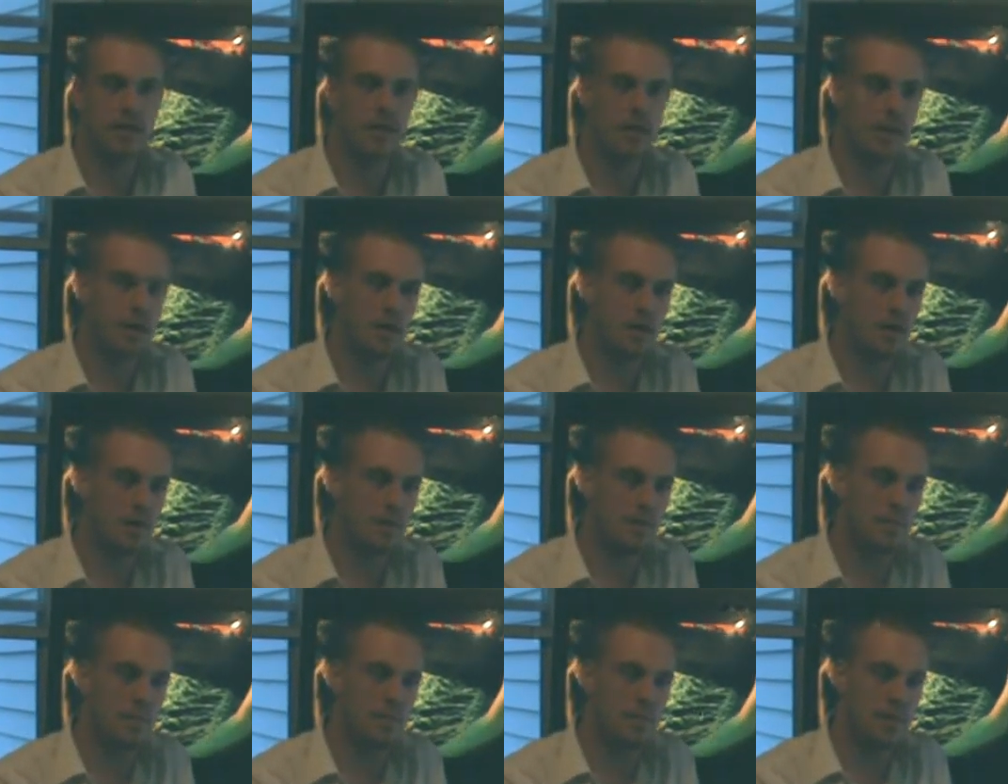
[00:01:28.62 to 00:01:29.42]

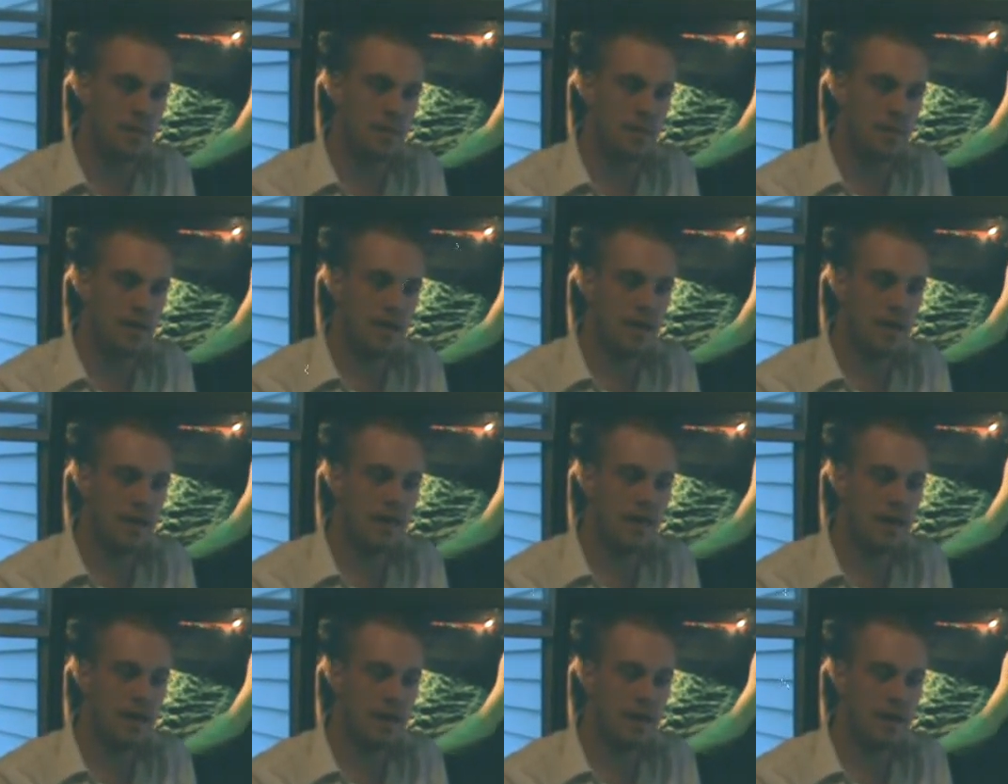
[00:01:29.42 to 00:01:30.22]

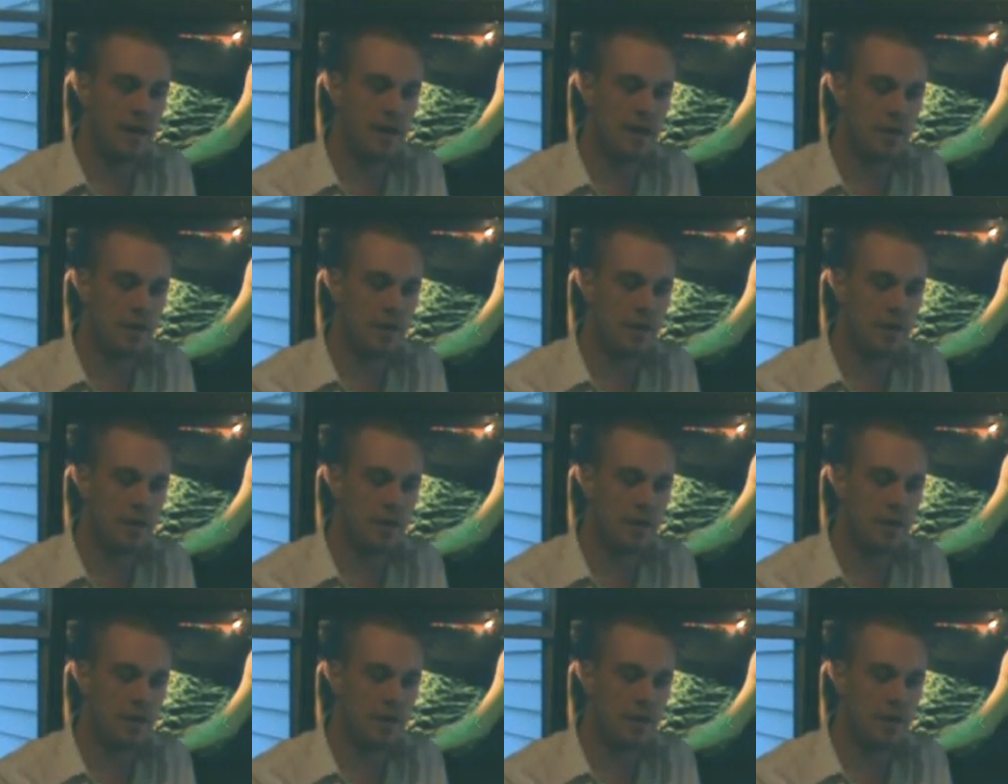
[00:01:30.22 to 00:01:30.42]
And then